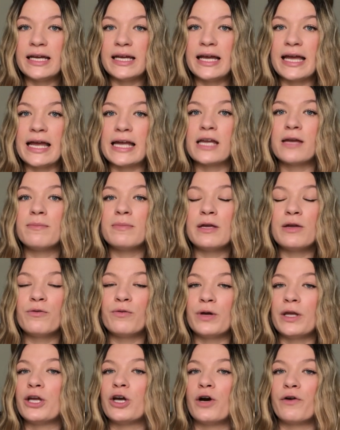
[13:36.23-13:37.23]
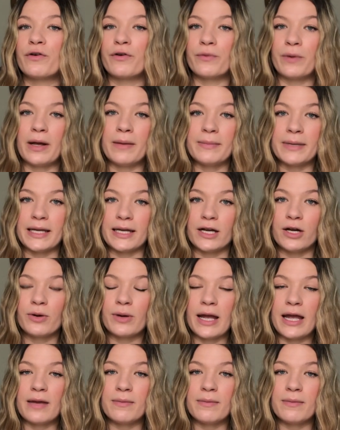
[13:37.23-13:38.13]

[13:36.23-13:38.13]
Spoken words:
it can be really overwhelming, okay?